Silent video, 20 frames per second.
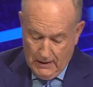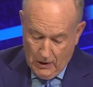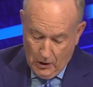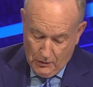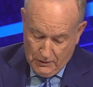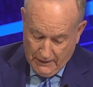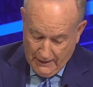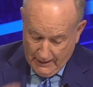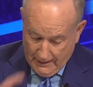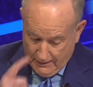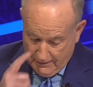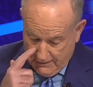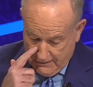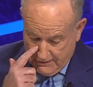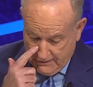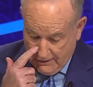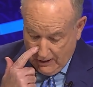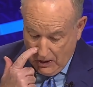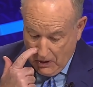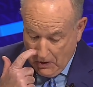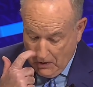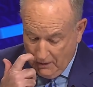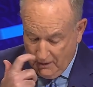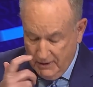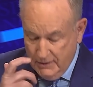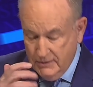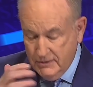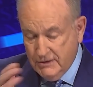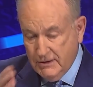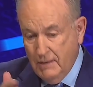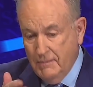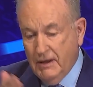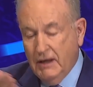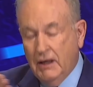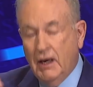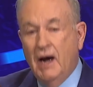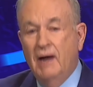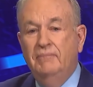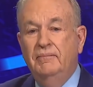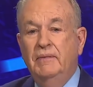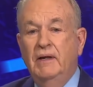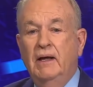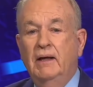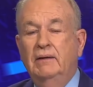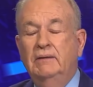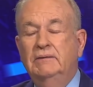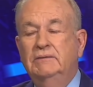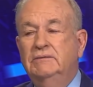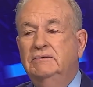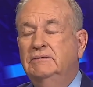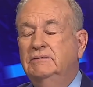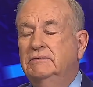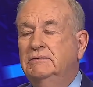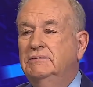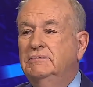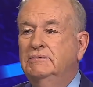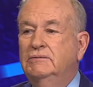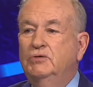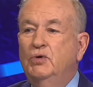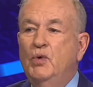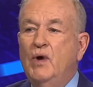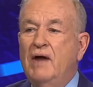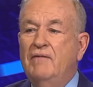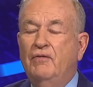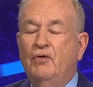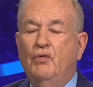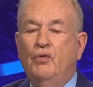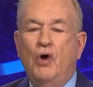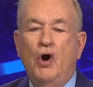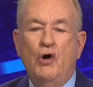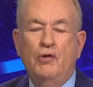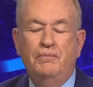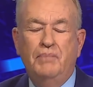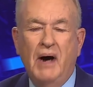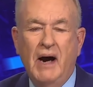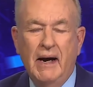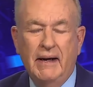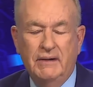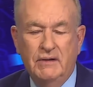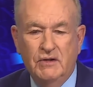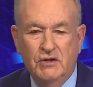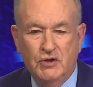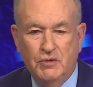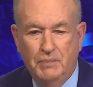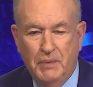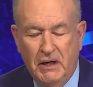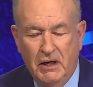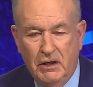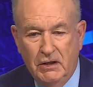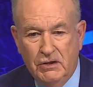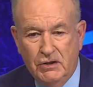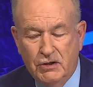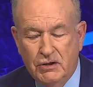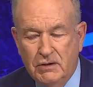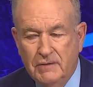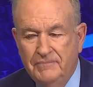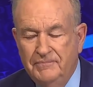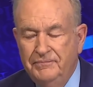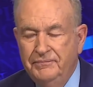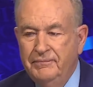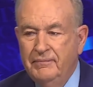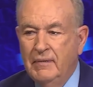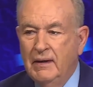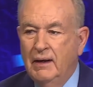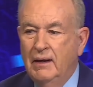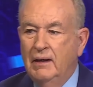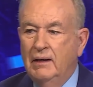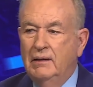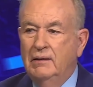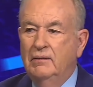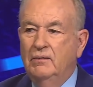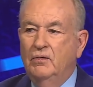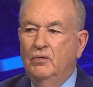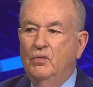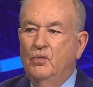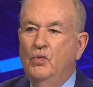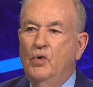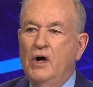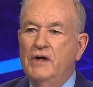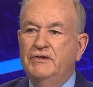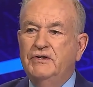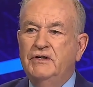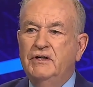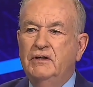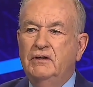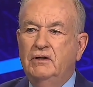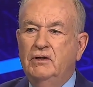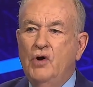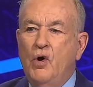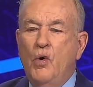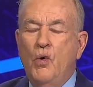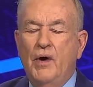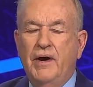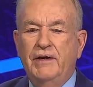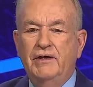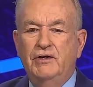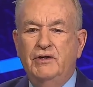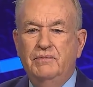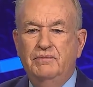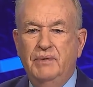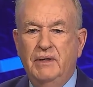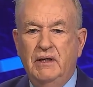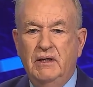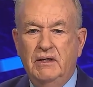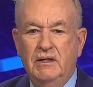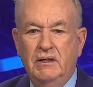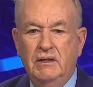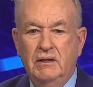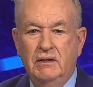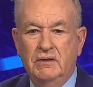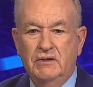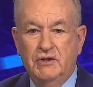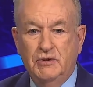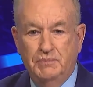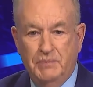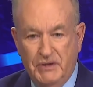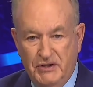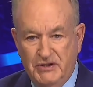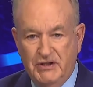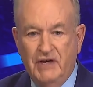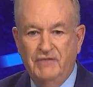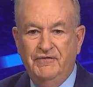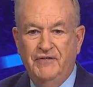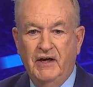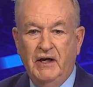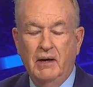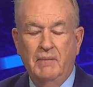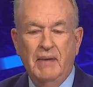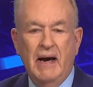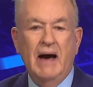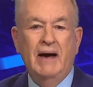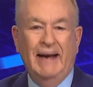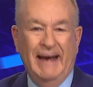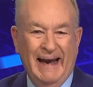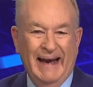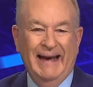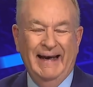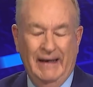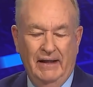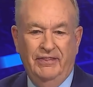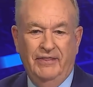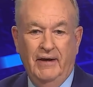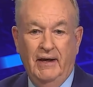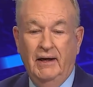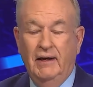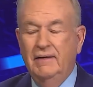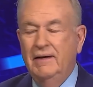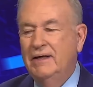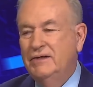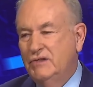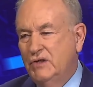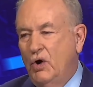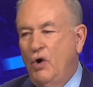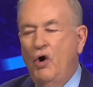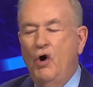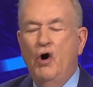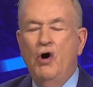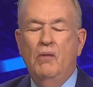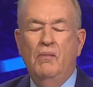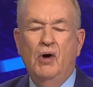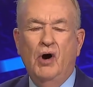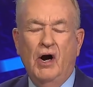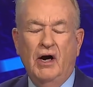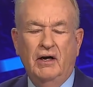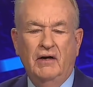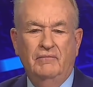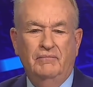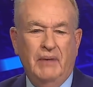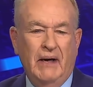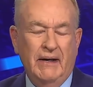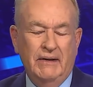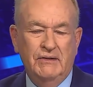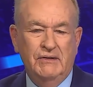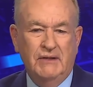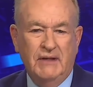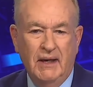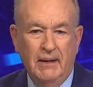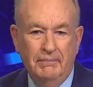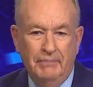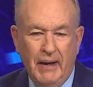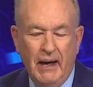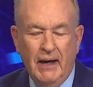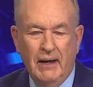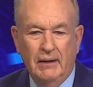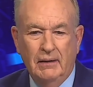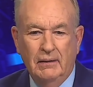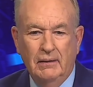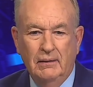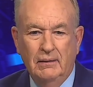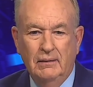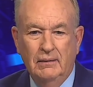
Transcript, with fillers: Okay, so summing up, whoever wrote Biden's speech wasn't going to be specific about anything, and that's a hallmark of Biden's campaign.